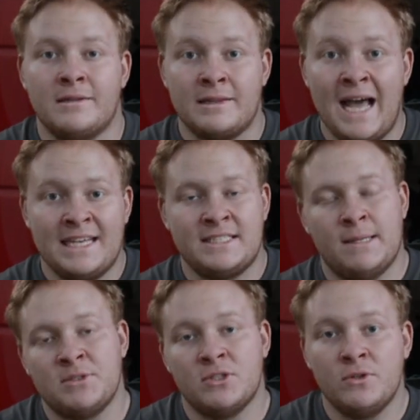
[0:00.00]
last
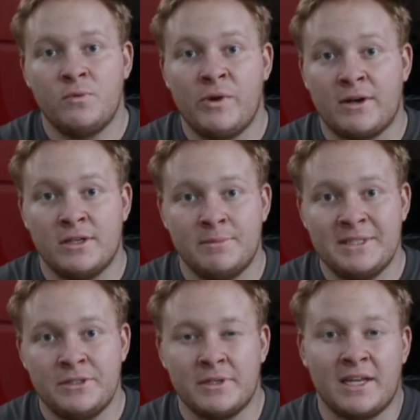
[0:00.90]
episode we are going to
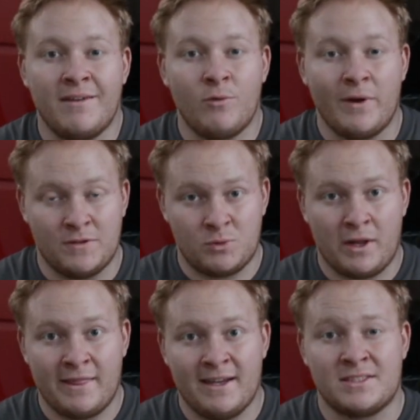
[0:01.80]
be doing a giveaway for
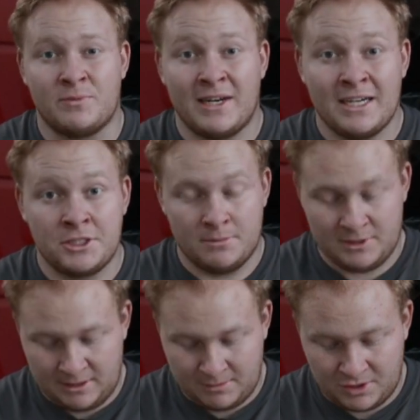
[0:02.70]
twenty thousand. We're actually
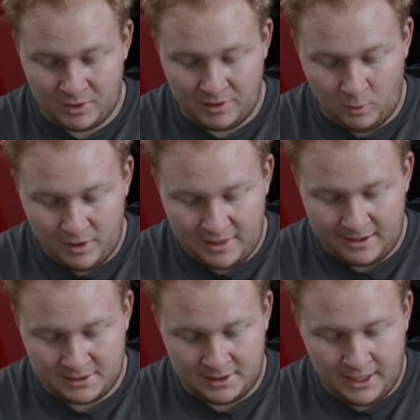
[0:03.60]
almost up to twenty-one
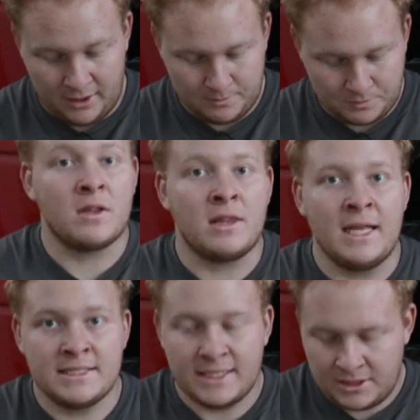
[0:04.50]
thousand now.
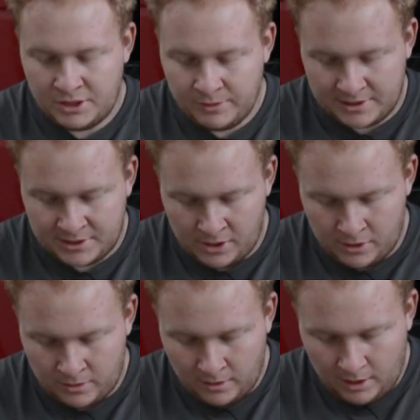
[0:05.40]
Let's get to it.
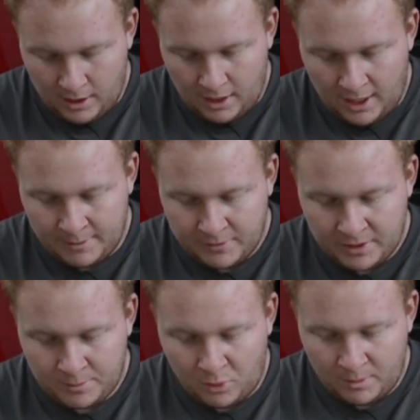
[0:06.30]
So I'm
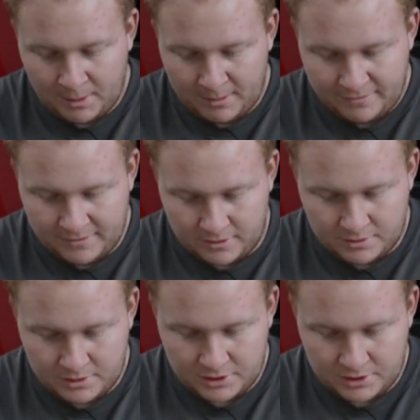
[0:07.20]
going to pull up on my phone,